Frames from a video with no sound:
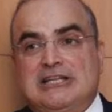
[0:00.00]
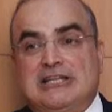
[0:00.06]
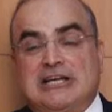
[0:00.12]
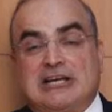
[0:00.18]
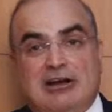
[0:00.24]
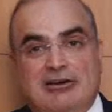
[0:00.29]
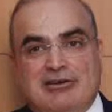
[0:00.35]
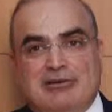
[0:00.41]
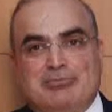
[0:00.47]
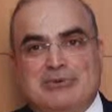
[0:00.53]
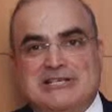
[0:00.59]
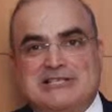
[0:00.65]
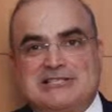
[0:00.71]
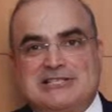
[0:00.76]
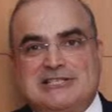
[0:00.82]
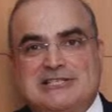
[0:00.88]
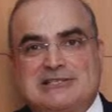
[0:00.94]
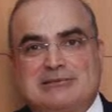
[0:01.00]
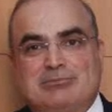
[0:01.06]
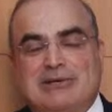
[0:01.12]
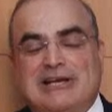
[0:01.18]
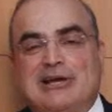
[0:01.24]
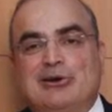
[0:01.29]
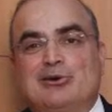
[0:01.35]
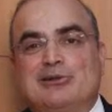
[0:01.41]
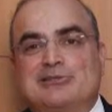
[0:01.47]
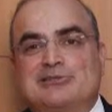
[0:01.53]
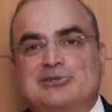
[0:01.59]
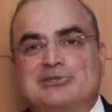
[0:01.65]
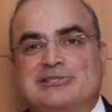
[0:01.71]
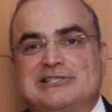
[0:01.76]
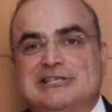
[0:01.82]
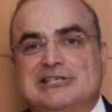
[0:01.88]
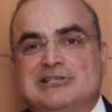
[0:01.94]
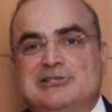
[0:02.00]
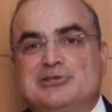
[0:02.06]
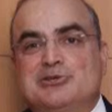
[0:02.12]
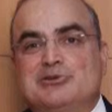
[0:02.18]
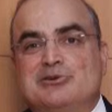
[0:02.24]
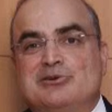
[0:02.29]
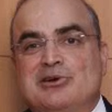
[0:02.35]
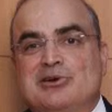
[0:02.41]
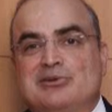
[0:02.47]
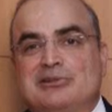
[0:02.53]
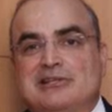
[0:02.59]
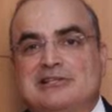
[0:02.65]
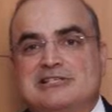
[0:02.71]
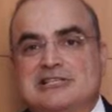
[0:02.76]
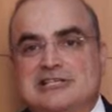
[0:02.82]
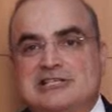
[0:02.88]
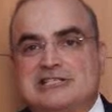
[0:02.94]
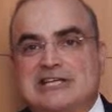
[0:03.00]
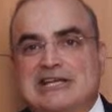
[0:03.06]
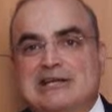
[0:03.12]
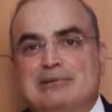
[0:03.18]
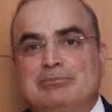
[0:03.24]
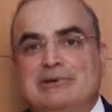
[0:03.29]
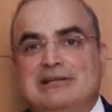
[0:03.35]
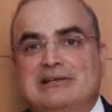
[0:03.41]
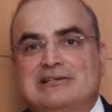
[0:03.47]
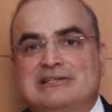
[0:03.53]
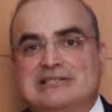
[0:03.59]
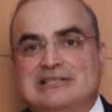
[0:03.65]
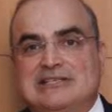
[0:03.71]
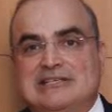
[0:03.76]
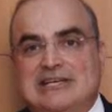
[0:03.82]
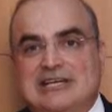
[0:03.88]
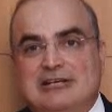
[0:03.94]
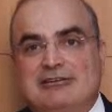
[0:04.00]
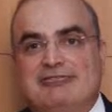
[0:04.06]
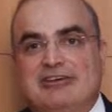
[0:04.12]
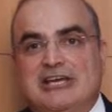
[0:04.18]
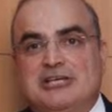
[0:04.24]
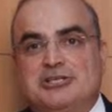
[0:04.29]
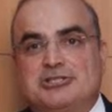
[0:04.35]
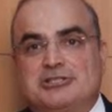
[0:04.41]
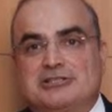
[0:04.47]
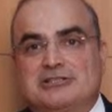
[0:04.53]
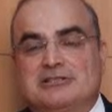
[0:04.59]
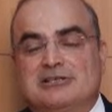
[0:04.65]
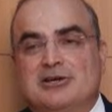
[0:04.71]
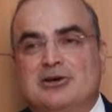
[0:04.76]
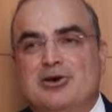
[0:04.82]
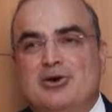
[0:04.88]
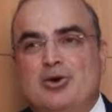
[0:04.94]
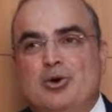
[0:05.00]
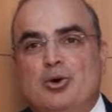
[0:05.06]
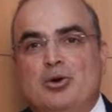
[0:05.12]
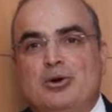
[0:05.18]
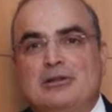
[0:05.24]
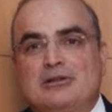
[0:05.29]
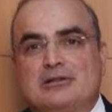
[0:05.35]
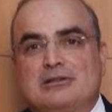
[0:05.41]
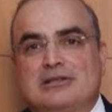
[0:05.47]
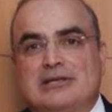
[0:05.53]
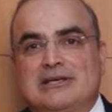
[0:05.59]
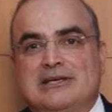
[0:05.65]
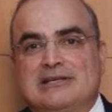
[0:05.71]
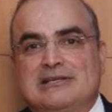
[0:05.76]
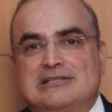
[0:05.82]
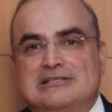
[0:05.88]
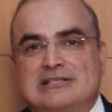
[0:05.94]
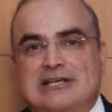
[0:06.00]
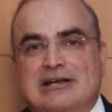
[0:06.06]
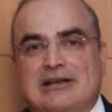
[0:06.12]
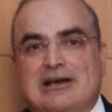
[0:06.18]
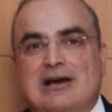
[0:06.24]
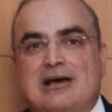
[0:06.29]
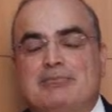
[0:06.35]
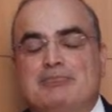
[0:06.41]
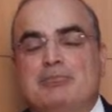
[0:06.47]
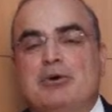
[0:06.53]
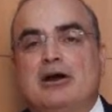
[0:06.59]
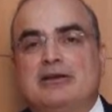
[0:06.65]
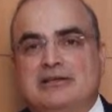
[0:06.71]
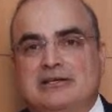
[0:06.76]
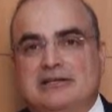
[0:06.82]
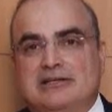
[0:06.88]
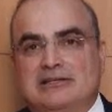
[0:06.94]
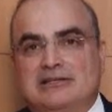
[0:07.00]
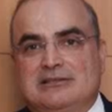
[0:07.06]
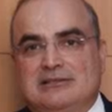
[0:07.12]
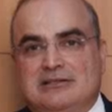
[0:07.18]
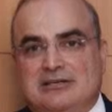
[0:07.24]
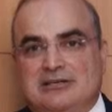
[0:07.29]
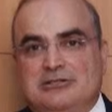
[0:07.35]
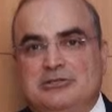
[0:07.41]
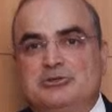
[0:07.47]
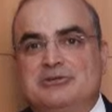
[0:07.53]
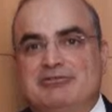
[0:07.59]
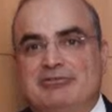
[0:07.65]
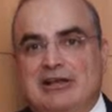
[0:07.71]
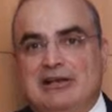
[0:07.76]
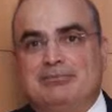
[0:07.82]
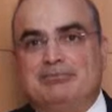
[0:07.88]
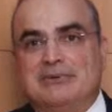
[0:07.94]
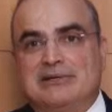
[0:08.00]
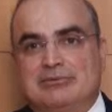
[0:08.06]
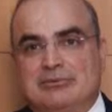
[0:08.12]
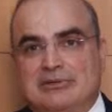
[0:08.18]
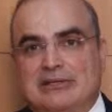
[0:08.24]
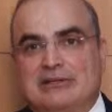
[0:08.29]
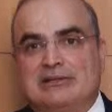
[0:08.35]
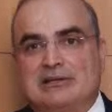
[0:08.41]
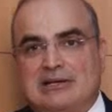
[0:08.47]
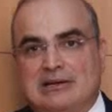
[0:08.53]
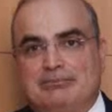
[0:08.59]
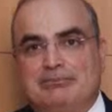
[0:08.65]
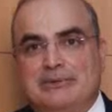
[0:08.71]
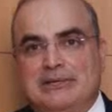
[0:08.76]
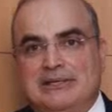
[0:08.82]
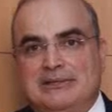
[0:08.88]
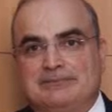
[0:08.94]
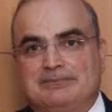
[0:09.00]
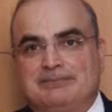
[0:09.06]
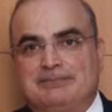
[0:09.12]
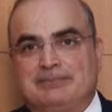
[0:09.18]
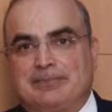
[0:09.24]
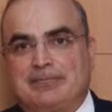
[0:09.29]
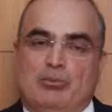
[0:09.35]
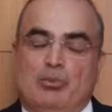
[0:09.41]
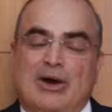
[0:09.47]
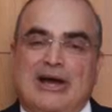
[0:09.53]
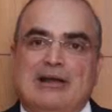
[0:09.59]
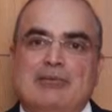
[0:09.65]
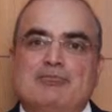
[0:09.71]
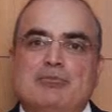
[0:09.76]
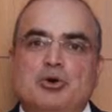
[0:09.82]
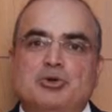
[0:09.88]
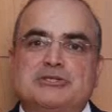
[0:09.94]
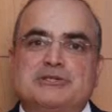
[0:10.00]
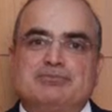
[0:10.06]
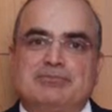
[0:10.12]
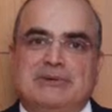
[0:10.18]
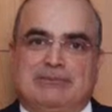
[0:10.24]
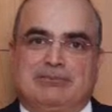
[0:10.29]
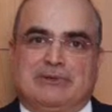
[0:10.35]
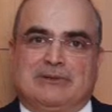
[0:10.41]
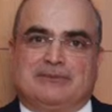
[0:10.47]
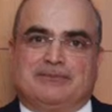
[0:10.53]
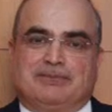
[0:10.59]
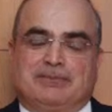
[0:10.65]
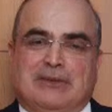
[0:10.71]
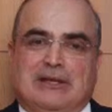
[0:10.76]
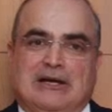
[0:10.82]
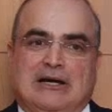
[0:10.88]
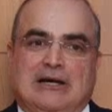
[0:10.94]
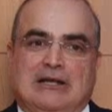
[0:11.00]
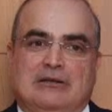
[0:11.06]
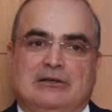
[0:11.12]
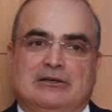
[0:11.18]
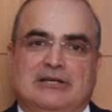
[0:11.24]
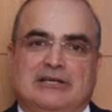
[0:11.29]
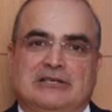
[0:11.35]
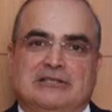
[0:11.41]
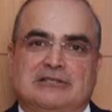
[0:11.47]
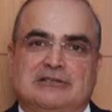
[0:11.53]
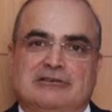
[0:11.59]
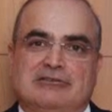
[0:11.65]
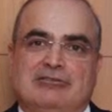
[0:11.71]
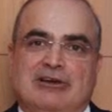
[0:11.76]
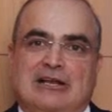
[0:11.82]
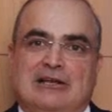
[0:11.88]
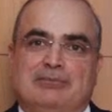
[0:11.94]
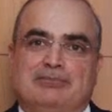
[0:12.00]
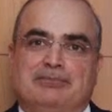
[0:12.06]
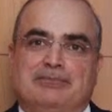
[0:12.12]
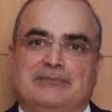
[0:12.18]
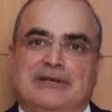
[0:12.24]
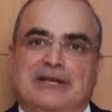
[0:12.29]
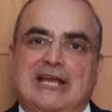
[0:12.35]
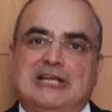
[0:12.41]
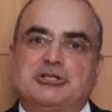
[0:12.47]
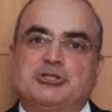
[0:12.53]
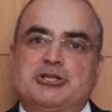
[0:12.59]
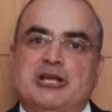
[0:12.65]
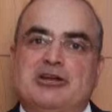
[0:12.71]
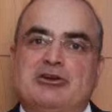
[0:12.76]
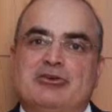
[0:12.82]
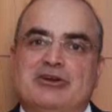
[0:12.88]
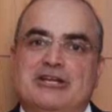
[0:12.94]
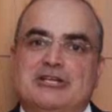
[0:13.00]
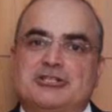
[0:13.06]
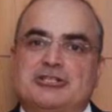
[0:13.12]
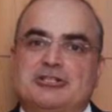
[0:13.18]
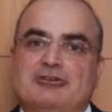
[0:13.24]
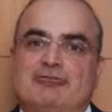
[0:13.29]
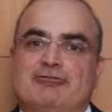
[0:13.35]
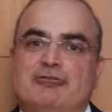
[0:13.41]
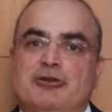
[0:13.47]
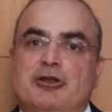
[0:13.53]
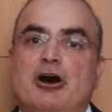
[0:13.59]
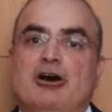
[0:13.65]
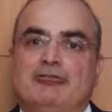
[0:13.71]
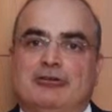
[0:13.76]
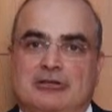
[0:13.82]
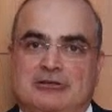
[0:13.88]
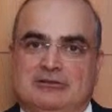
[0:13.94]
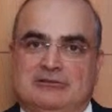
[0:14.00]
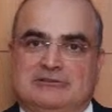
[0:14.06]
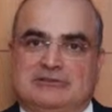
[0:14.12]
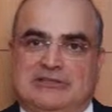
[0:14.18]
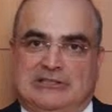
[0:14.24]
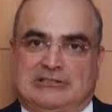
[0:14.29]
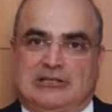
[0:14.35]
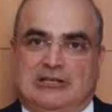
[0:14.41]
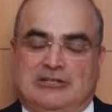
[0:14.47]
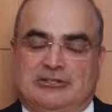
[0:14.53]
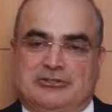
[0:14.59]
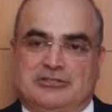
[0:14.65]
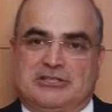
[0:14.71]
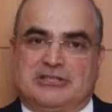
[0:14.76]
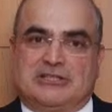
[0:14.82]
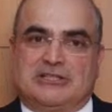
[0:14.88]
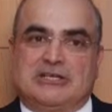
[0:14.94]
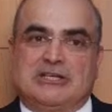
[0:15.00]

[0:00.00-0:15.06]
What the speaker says: the current business, but I also see new growth in sustainability, innovation, all the things that are embodying new development within the company. While most people are looking to develop the next generation of novel technology,